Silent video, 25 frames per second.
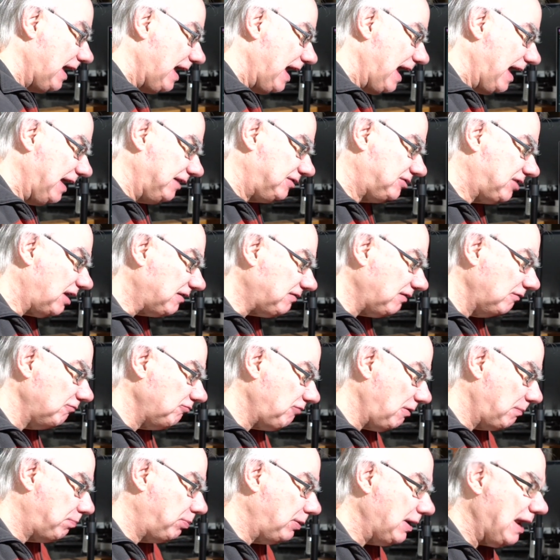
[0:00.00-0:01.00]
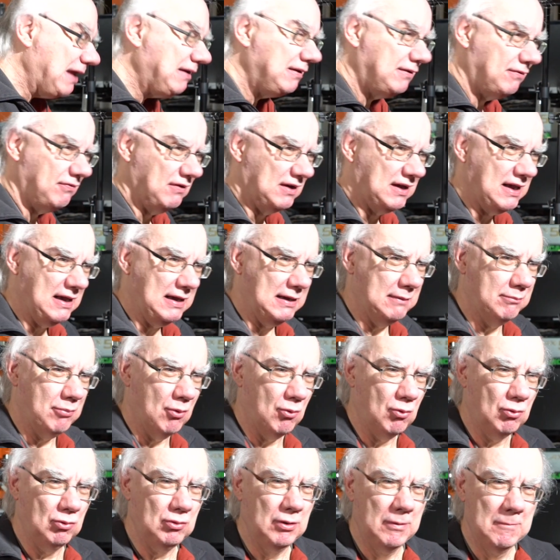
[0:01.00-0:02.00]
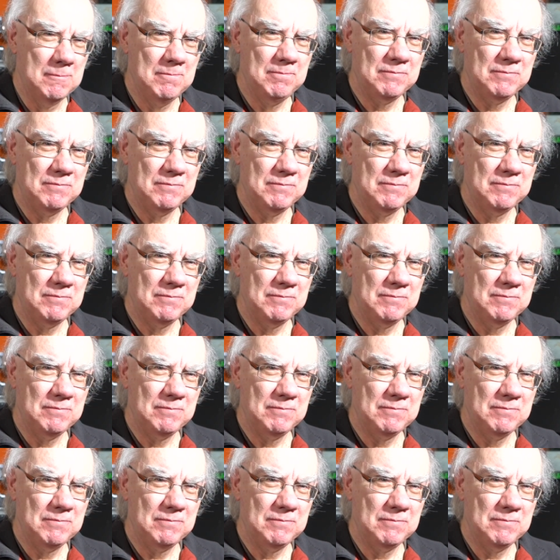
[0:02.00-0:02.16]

It doesn't replace the keyboard.